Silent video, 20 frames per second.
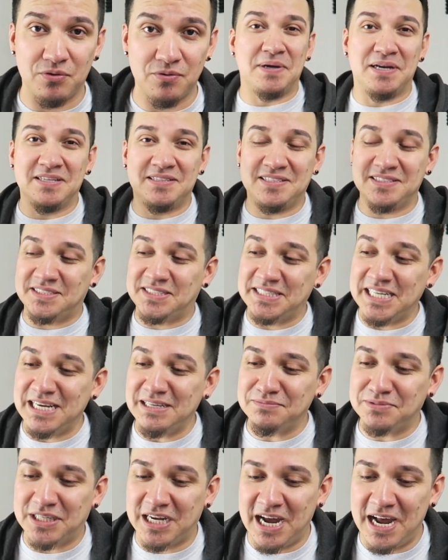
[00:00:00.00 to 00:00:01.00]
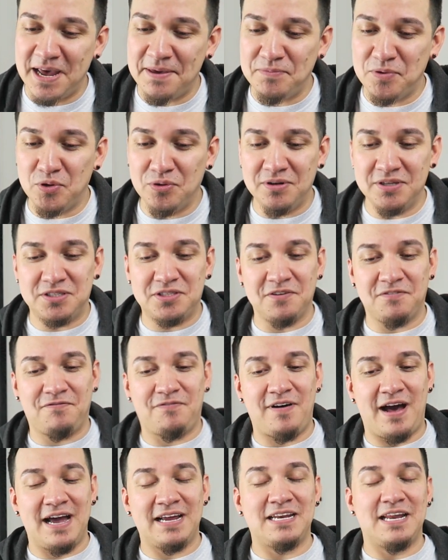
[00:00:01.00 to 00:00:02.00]
But at the same time, you need to
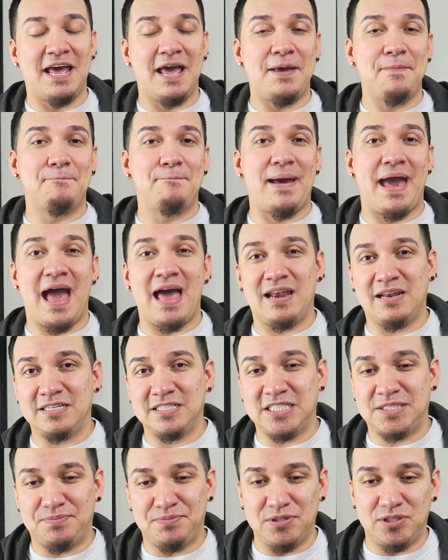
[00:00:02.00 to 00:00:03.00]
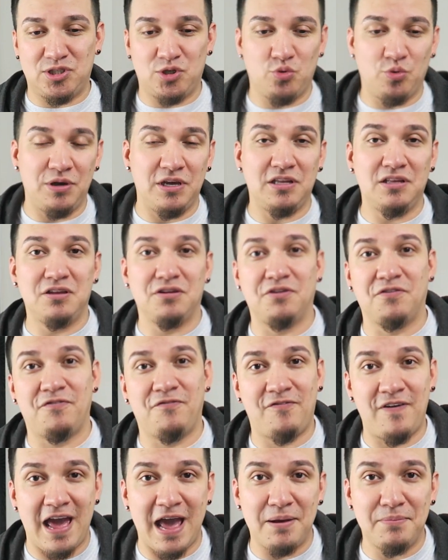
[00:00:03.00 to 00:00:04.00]
find a balance between your
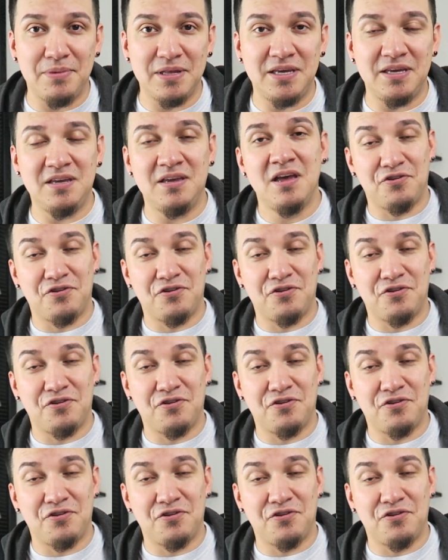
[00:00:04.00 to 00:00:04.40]
family,